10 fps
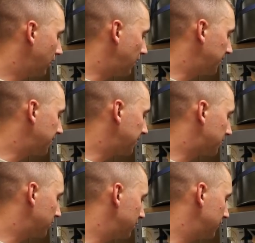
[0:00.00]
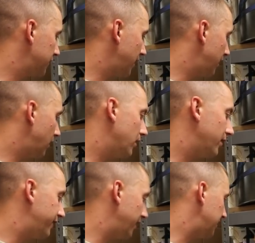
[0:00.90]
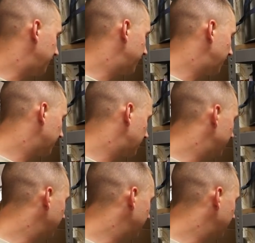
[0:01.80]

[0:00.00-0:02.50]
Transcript: uh, sensors, and all the fancy fittings